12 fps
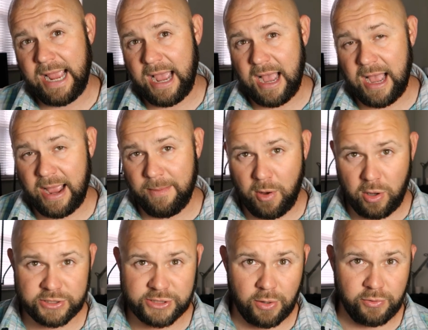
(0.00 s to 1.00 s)
Uh, I'm
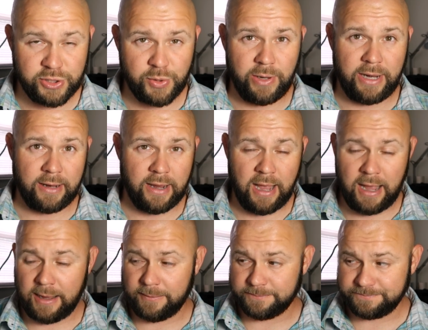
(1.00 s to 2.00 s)
also doing
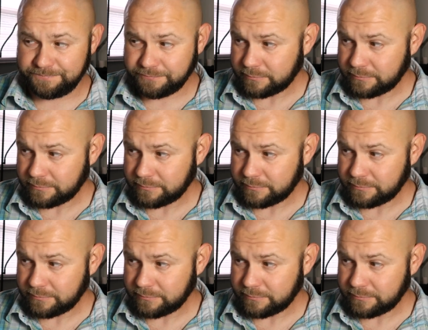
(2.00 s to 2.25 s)
um,